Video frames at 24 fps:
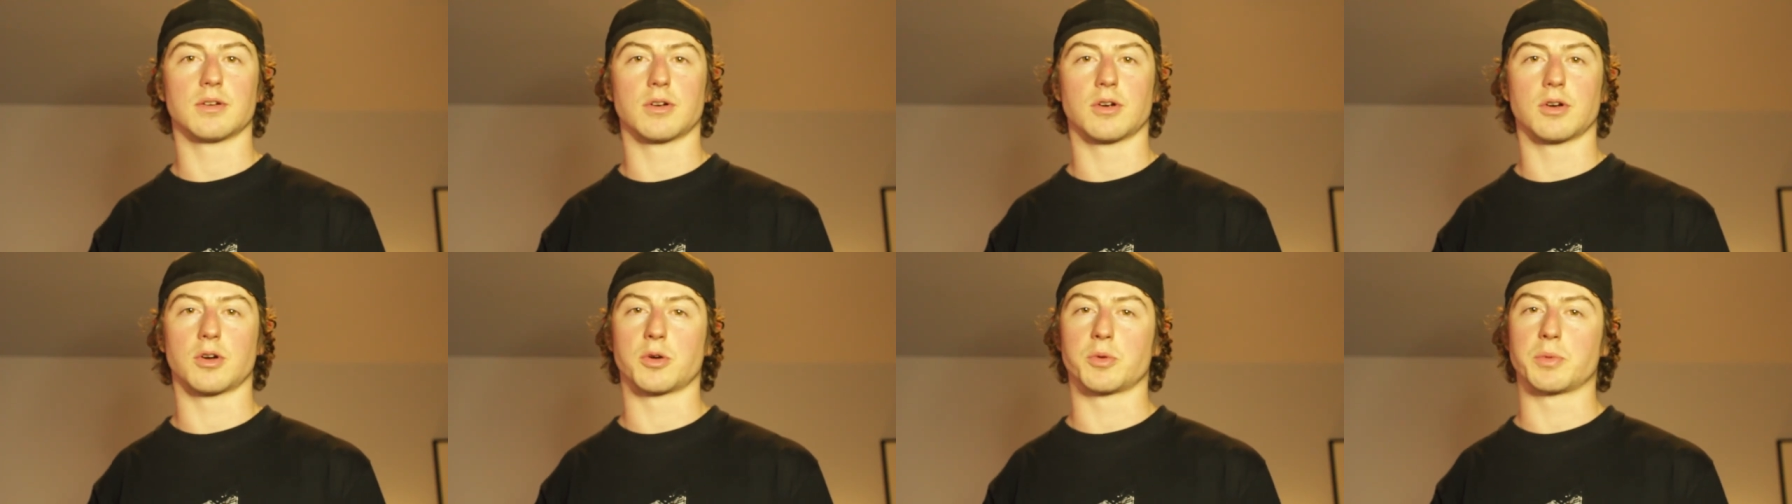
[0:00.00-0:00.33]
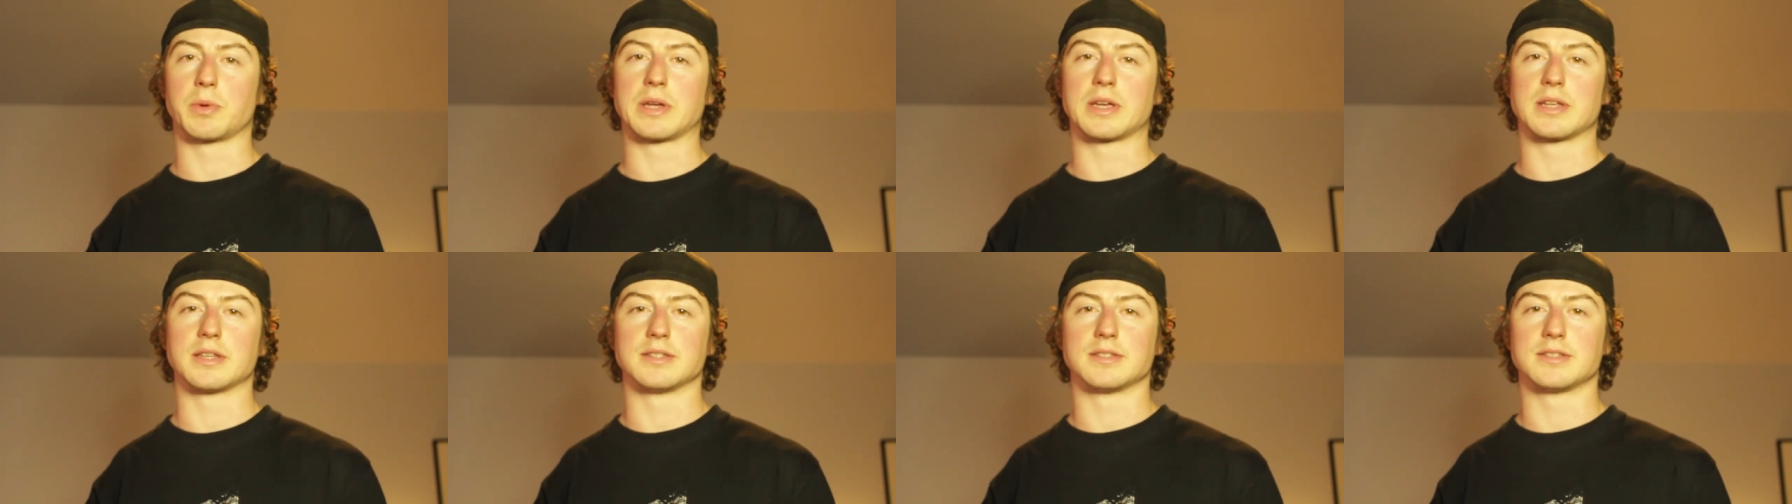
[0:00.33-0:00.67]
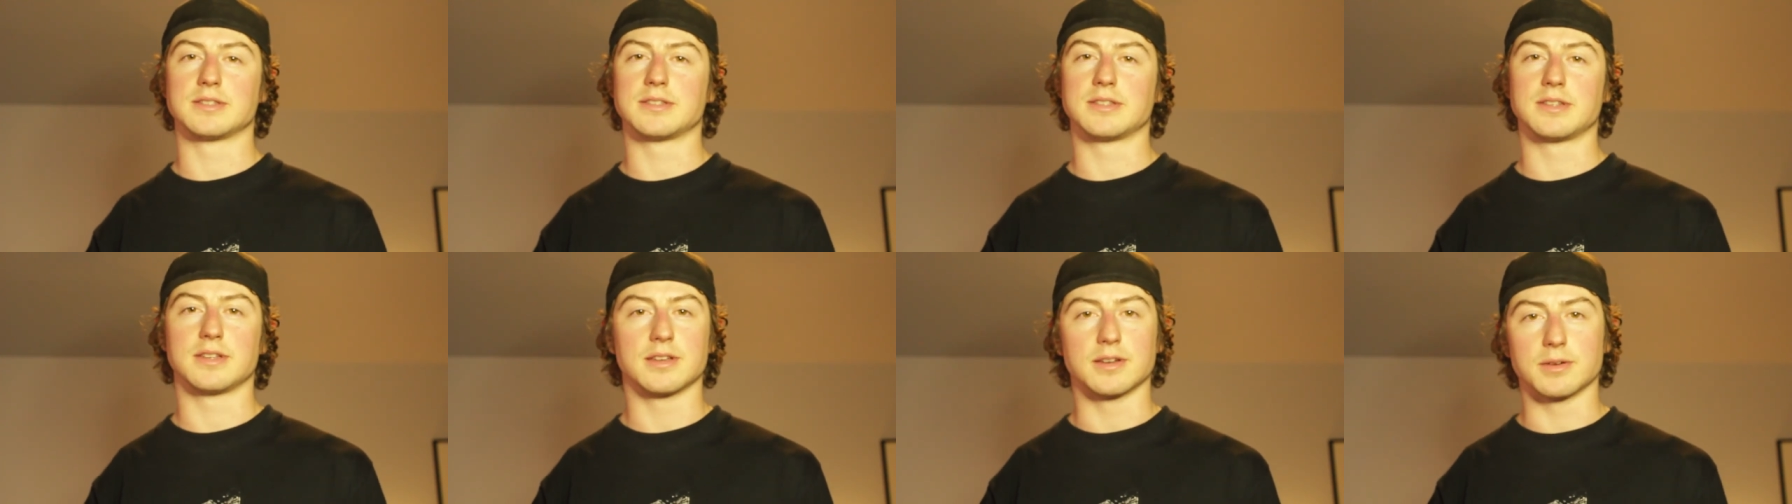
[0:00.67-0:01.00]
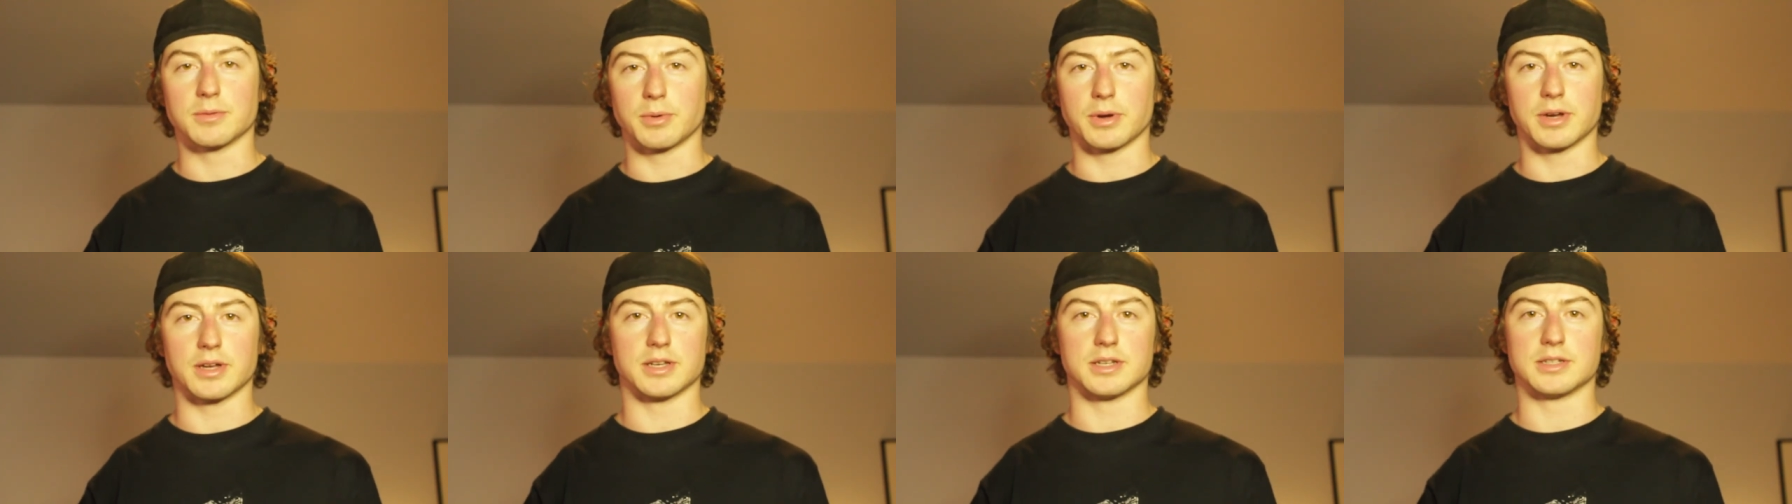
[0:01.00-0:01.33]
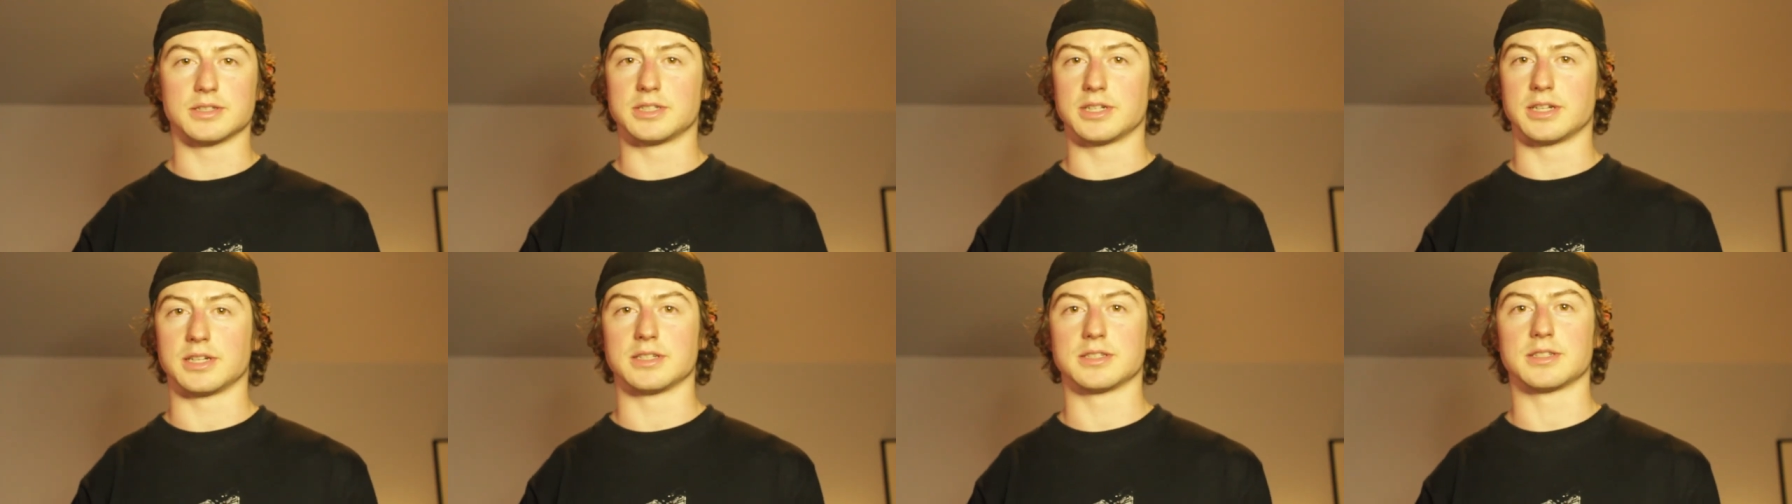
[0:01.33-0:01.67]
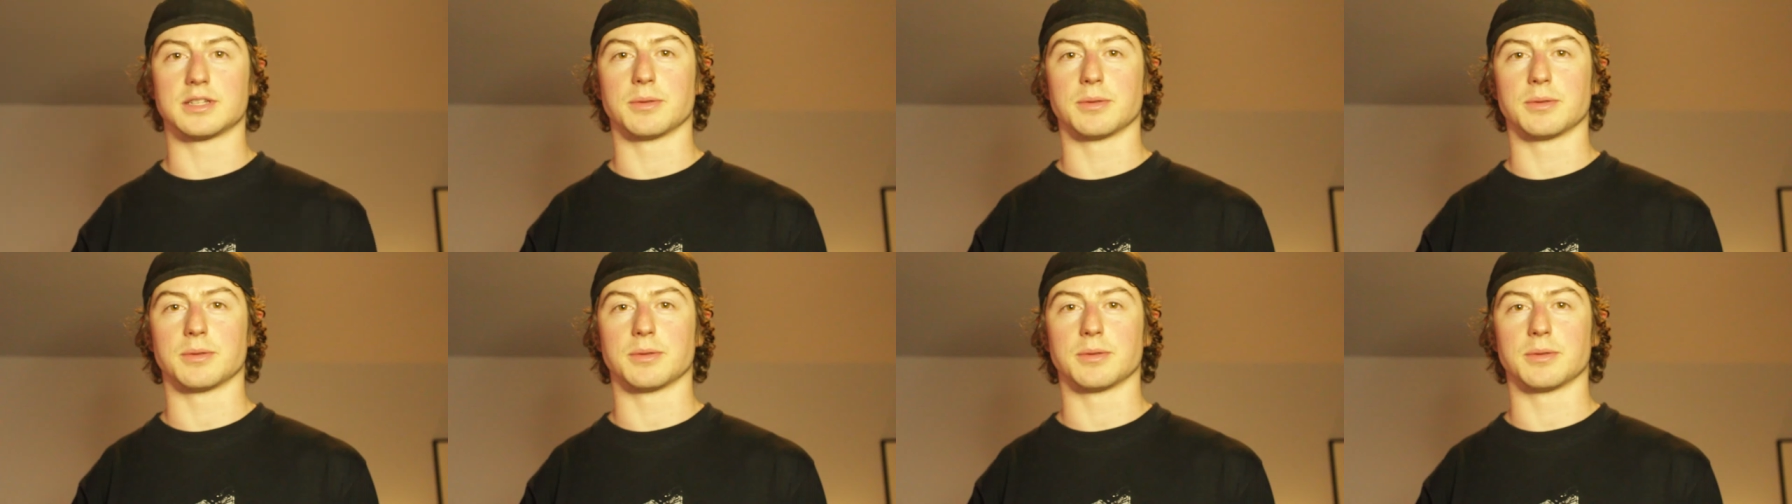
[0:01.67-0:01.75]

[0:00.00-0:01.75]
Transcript: or we can see a way to change